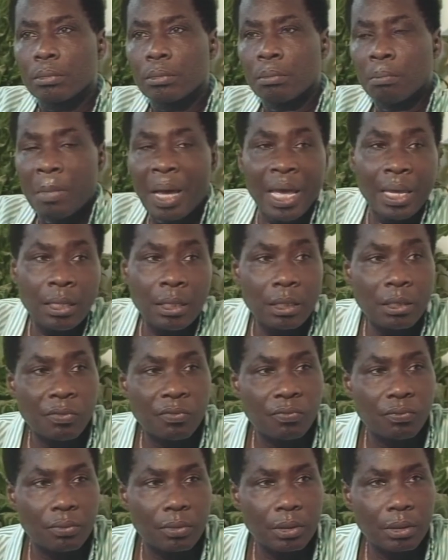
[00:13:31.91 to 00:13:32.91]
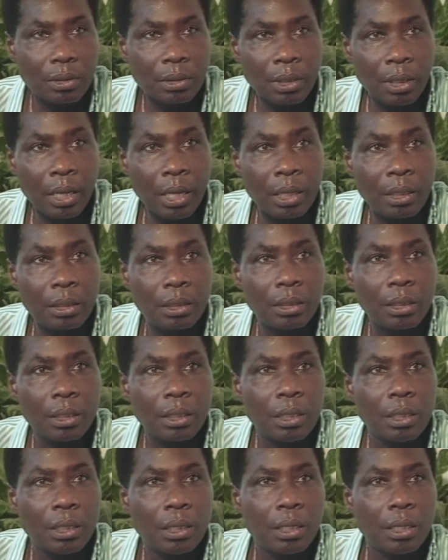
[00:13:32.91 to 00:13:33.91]
my gift, right?
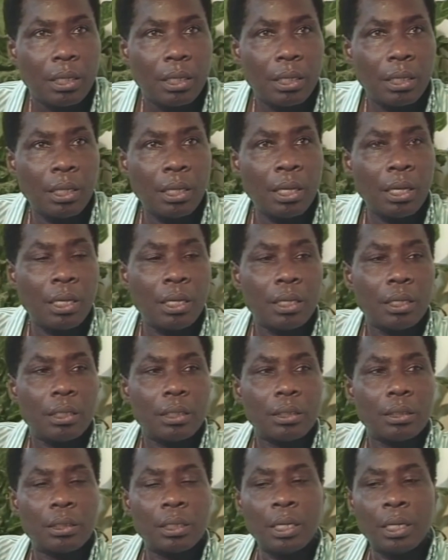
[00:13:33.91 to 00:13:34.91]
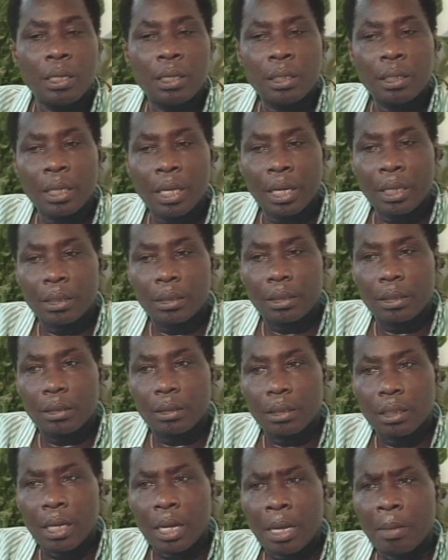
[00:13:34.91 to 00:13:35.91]
Mm-hmm. The thing that,
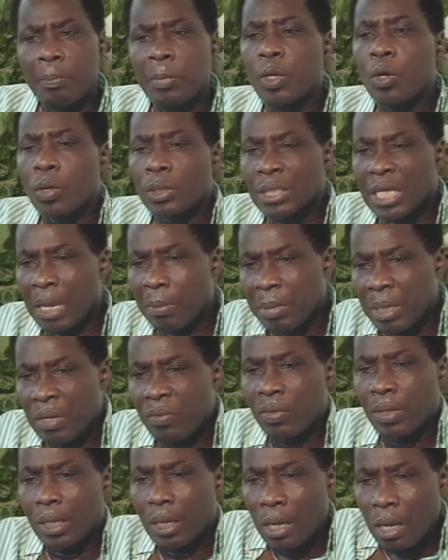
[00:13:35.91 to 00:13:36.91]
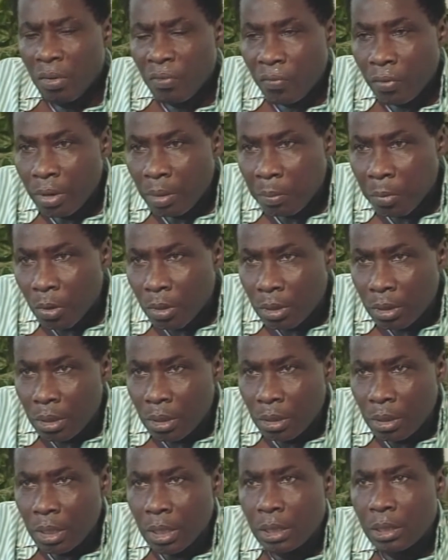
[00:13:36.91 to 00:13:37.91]
because I believe that everybody,
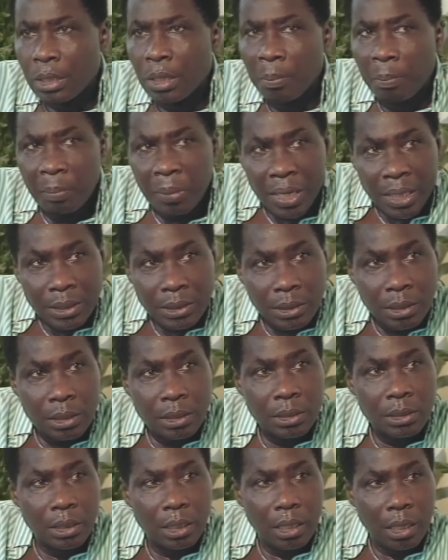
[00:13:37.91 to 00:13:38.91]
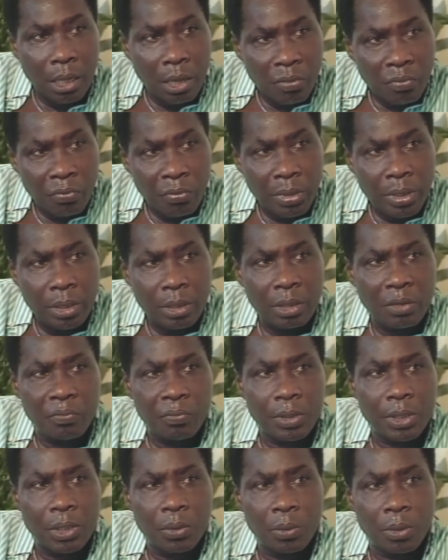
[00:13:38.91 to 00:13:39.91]
nature blesses every
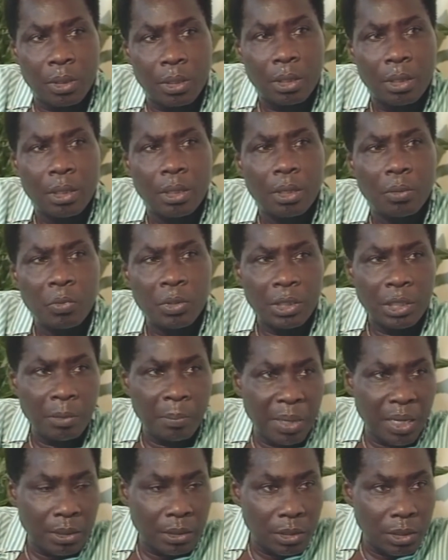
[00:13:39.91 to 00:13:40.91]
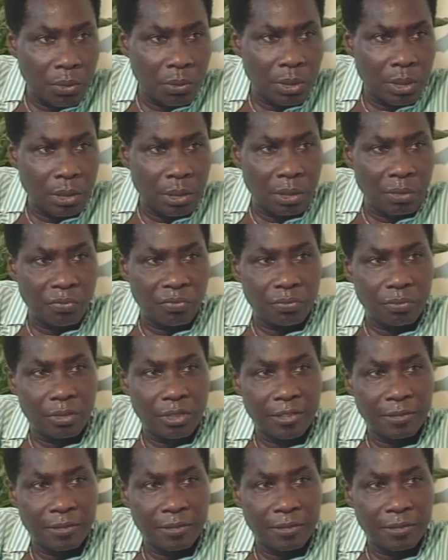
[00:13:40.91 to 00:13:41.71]
individual with a particular gift,